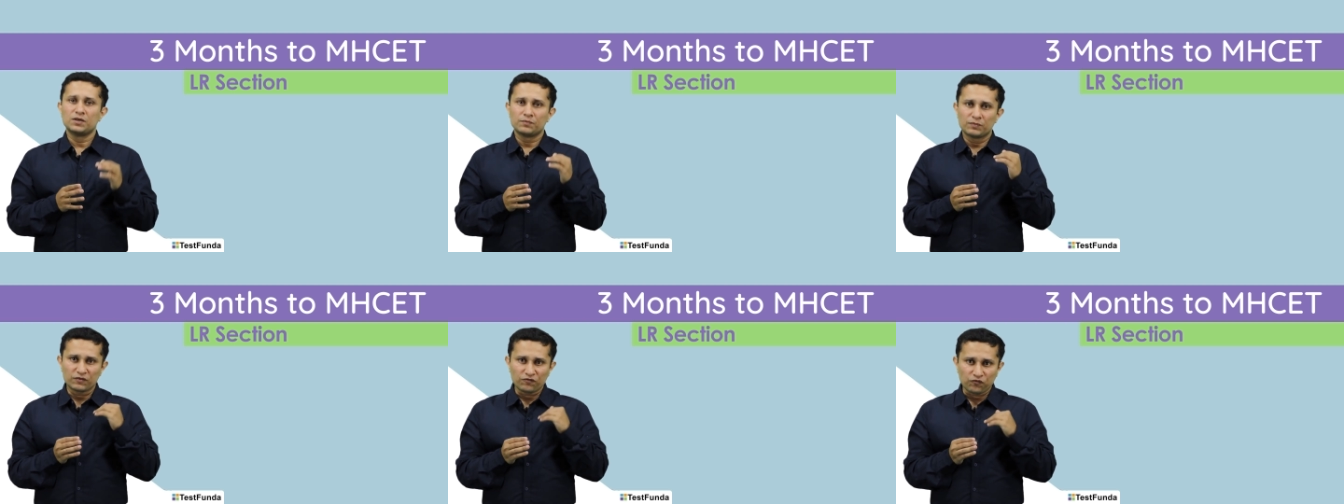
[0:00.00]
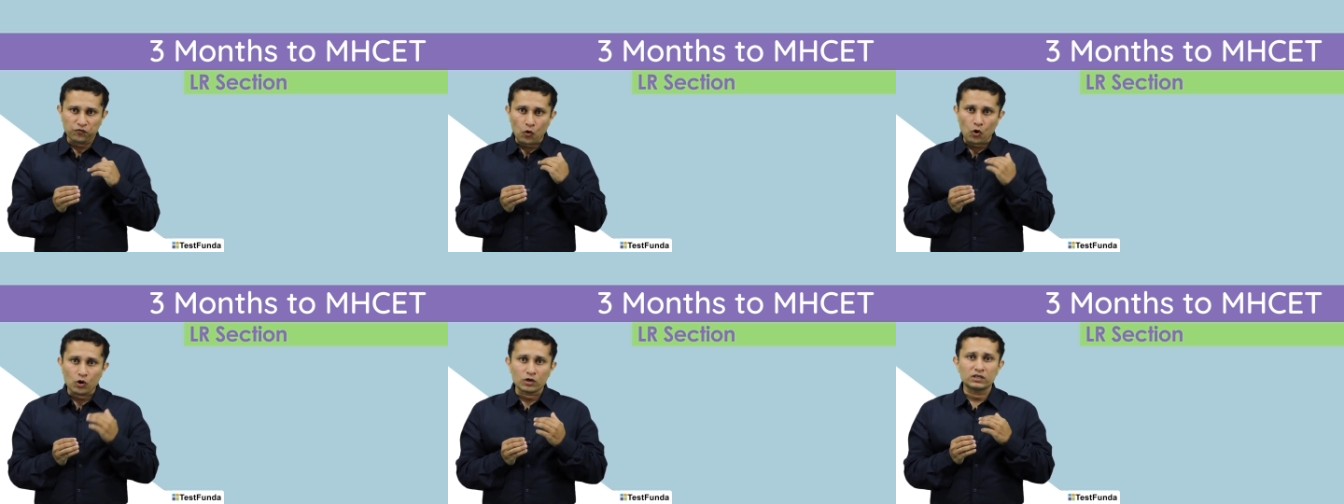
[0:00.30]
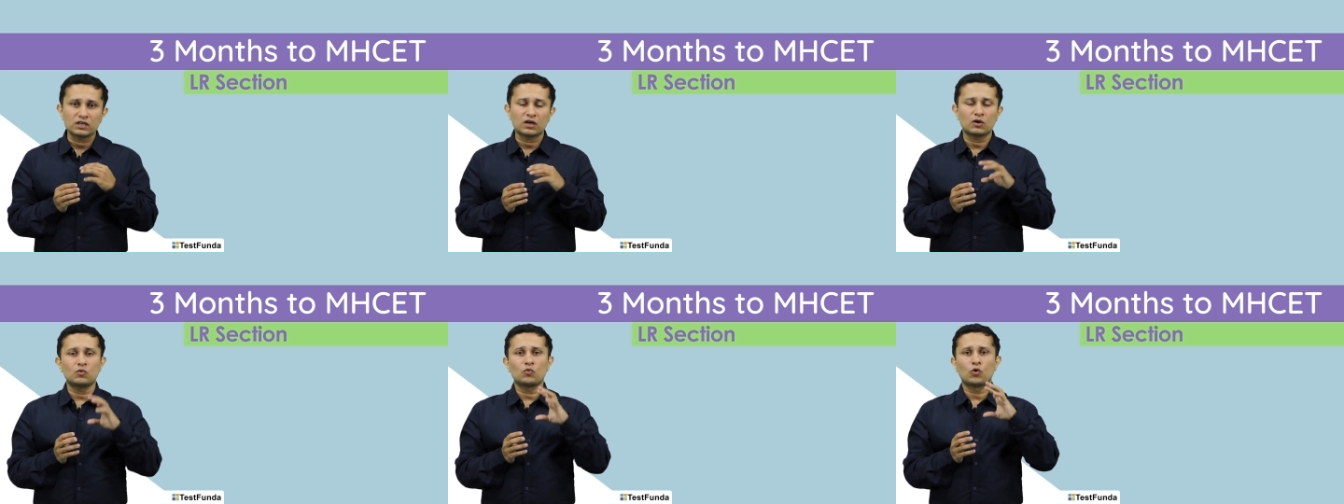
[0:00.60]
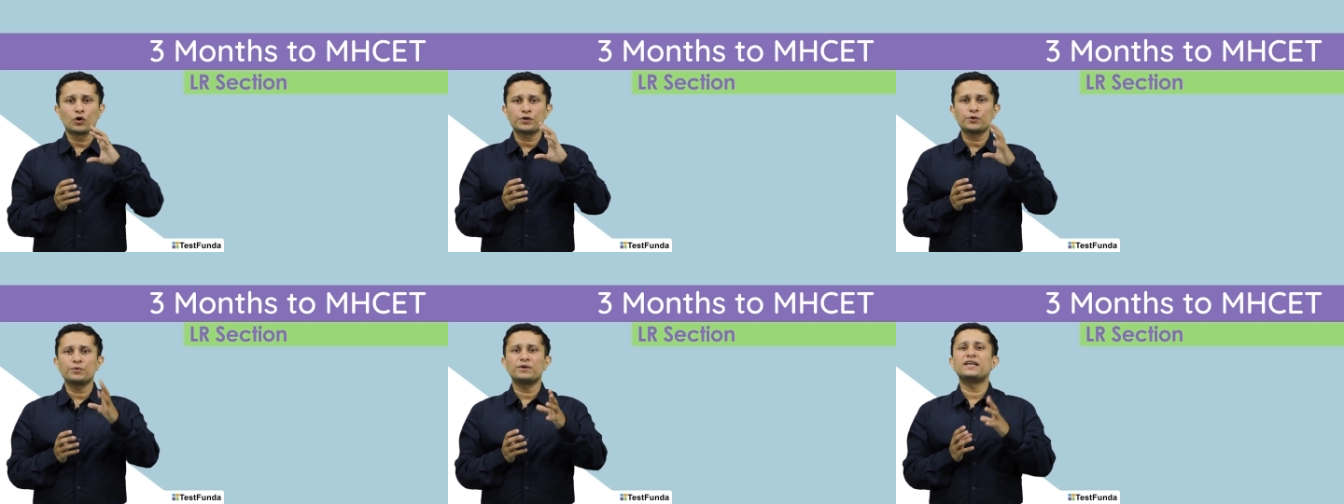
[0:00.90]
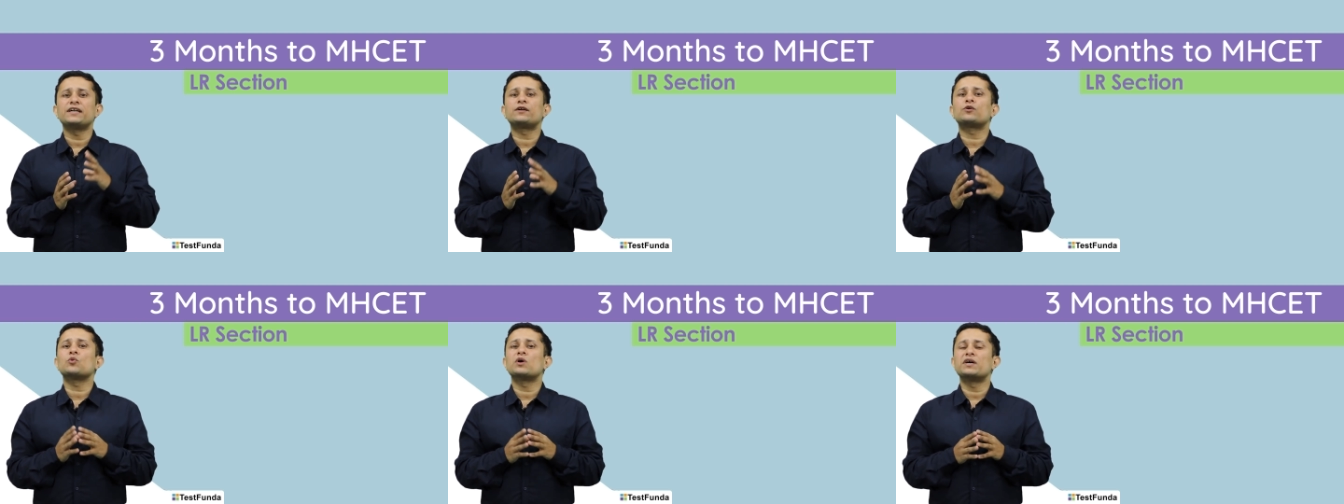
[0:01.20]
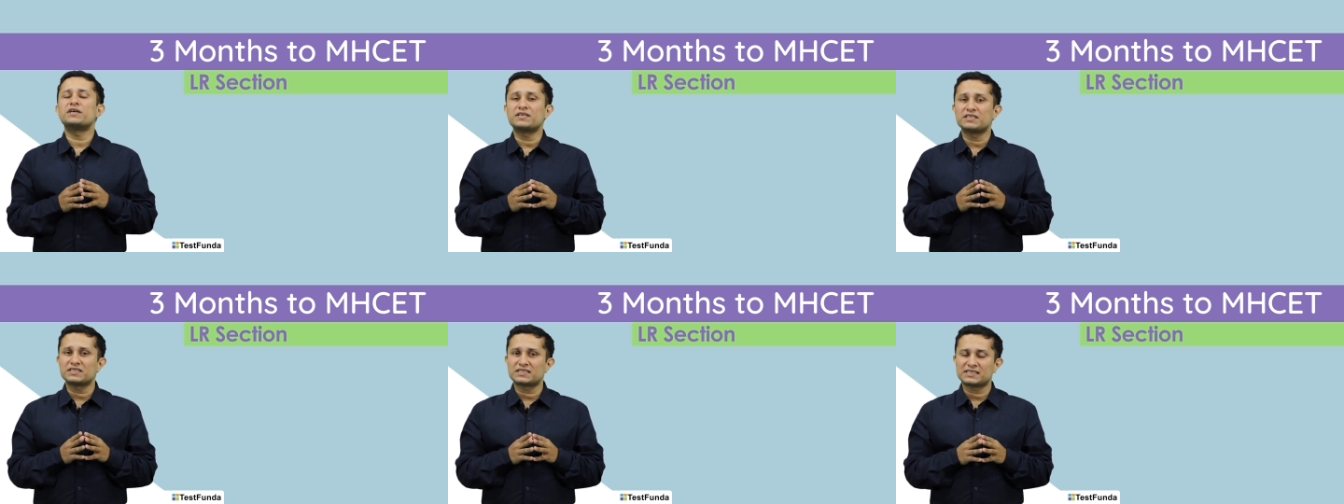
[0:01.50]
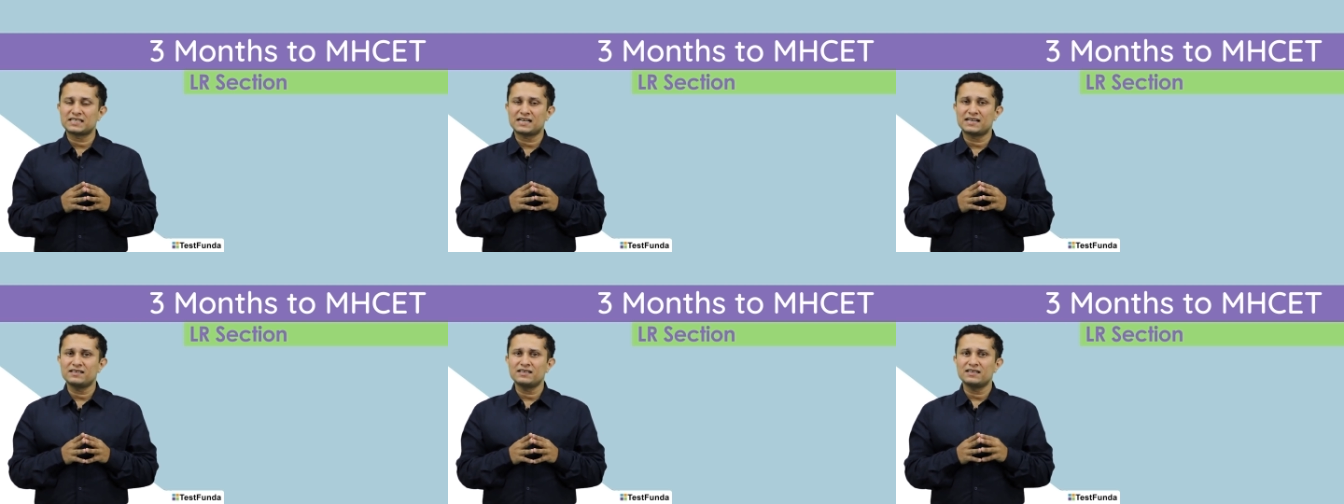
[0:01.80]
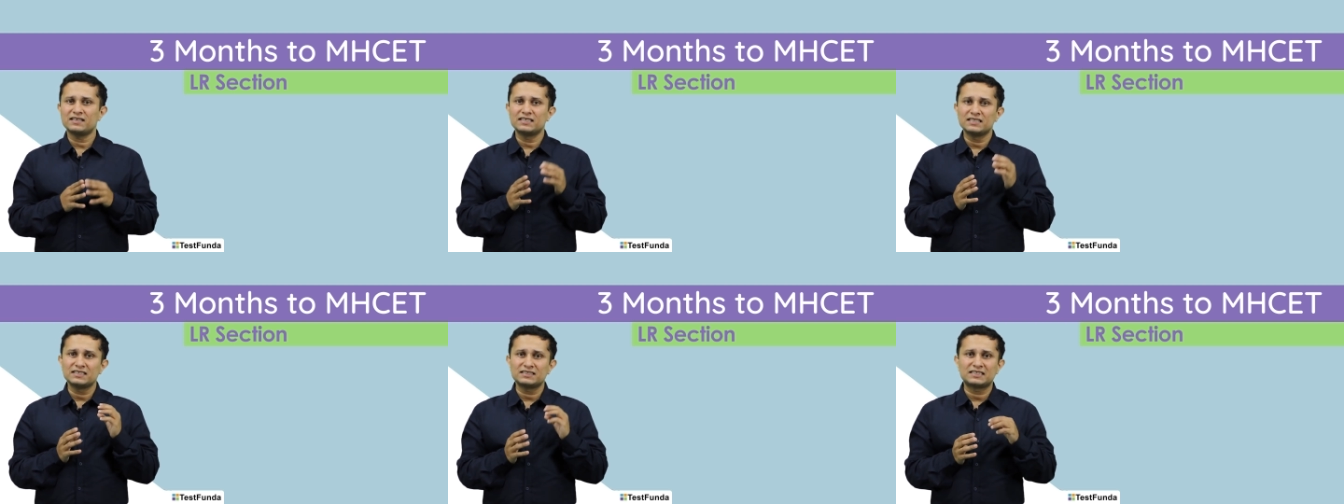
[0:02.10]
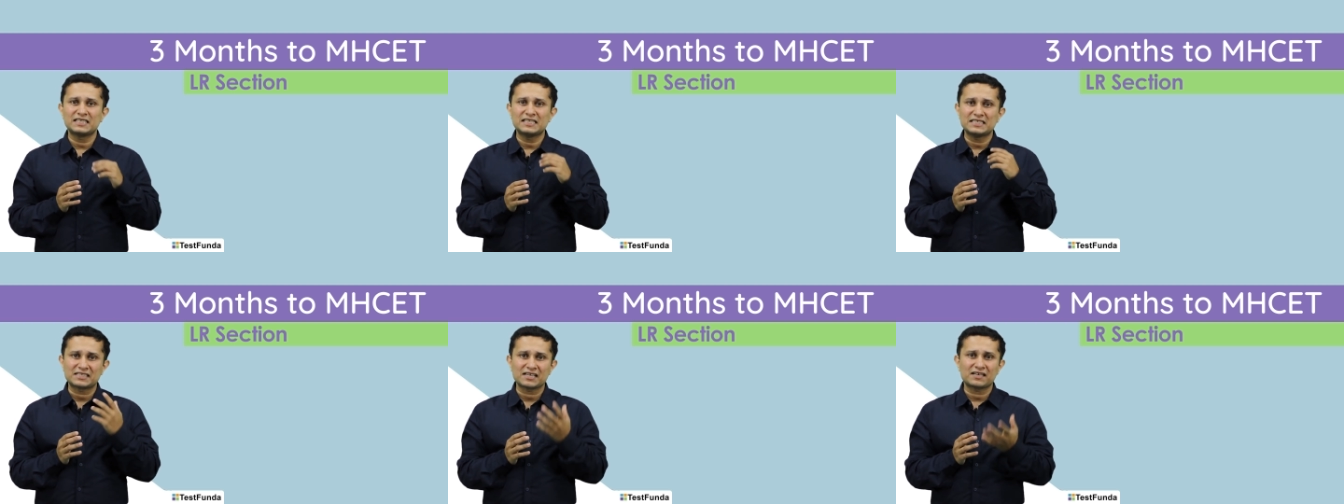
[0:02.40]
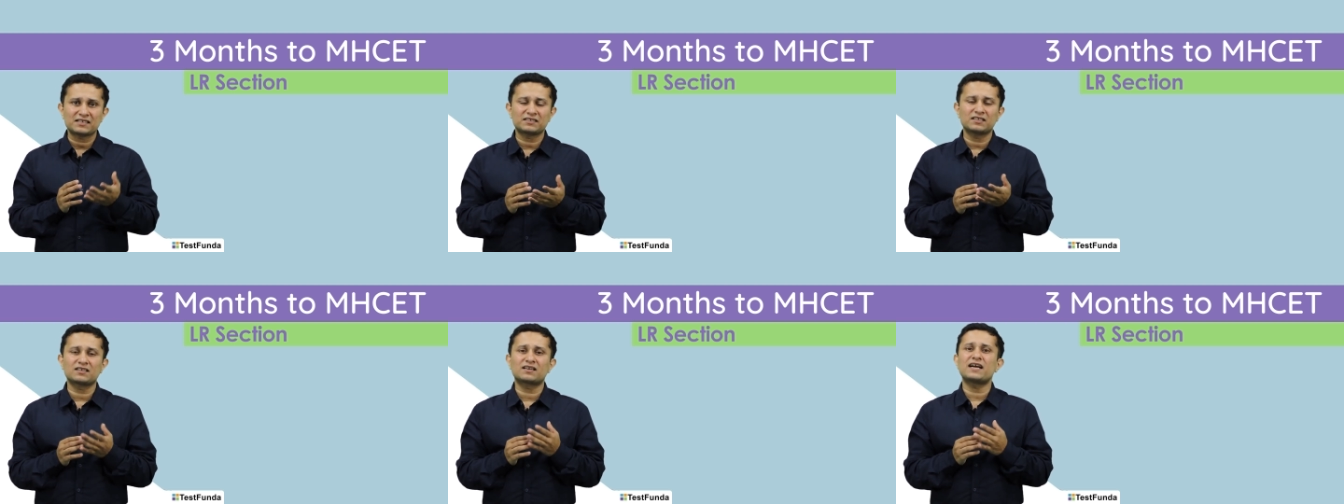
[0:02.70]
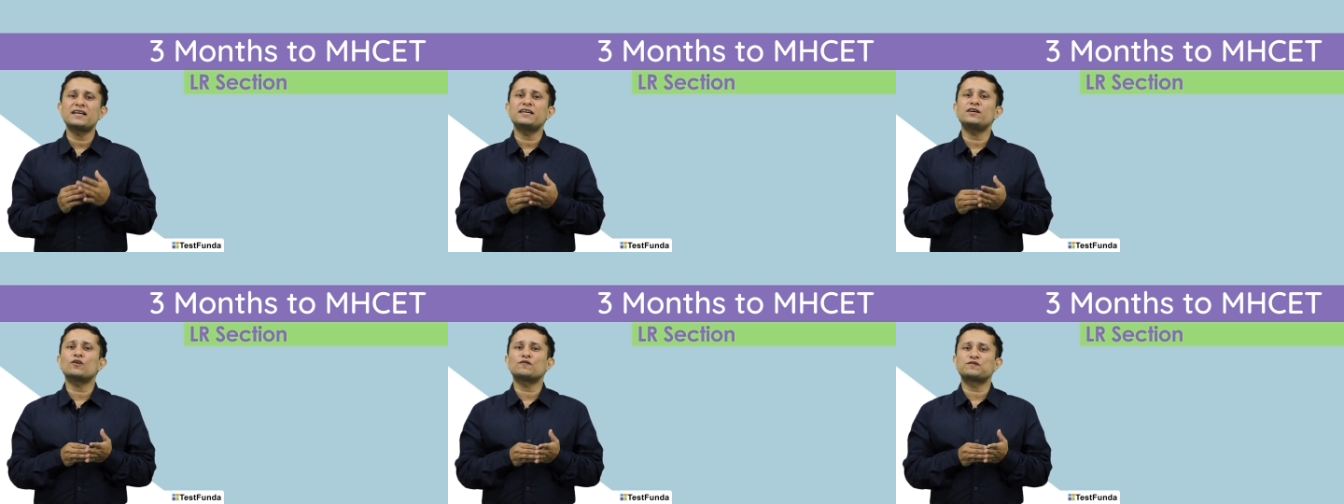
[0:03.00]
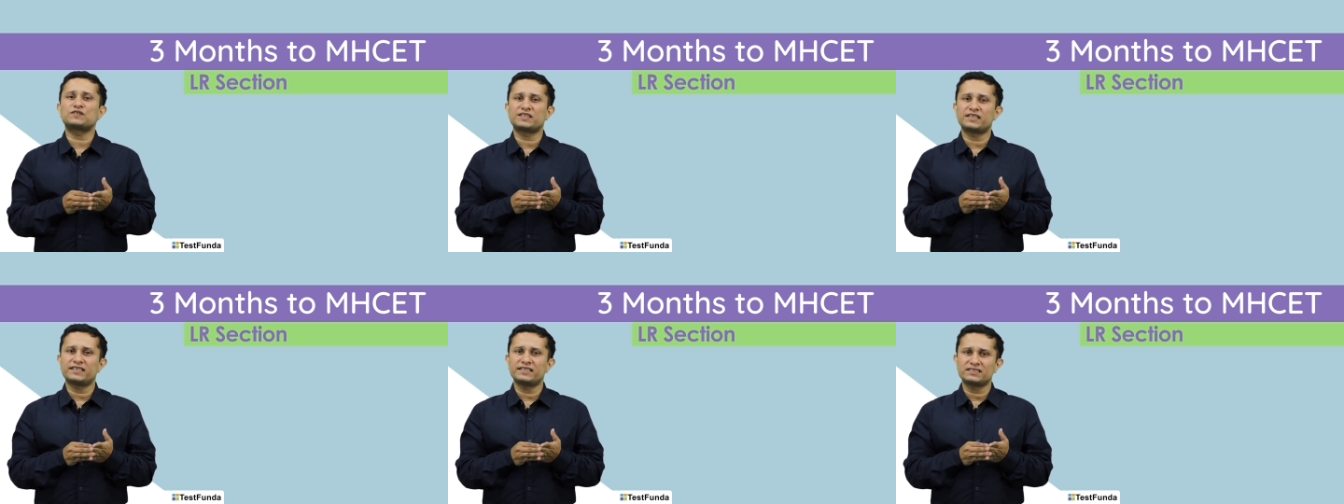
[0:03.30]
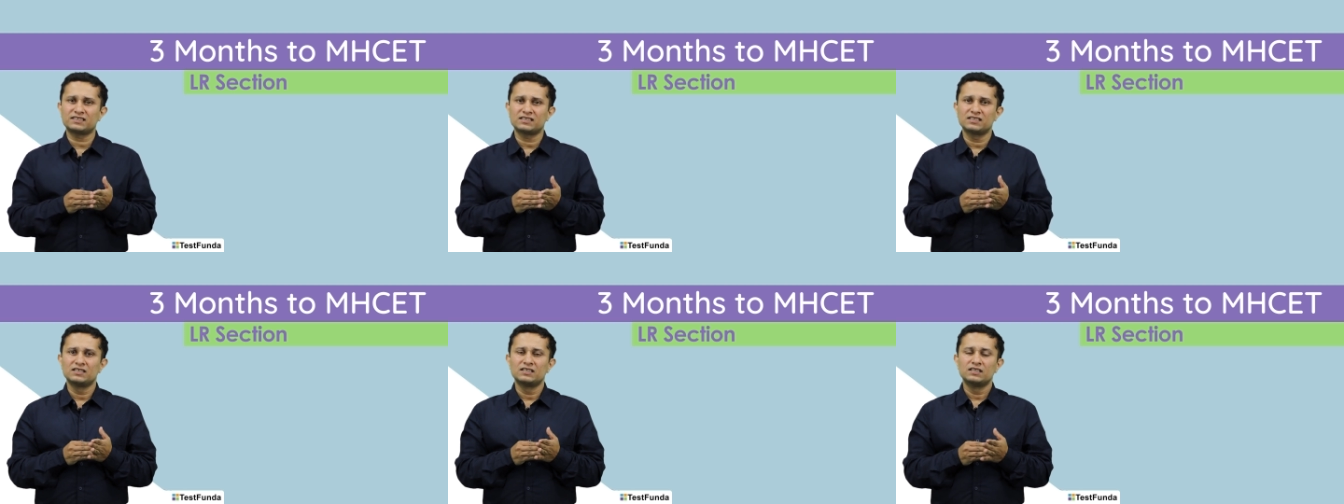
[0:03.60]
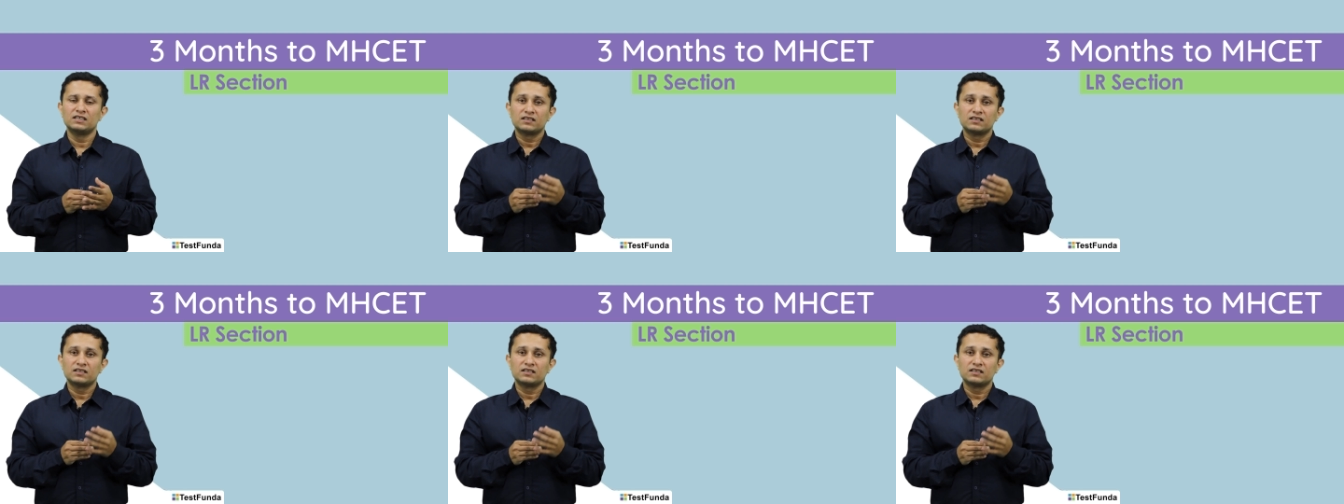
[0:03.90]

But for now, what you need to understand is these are the kind of sets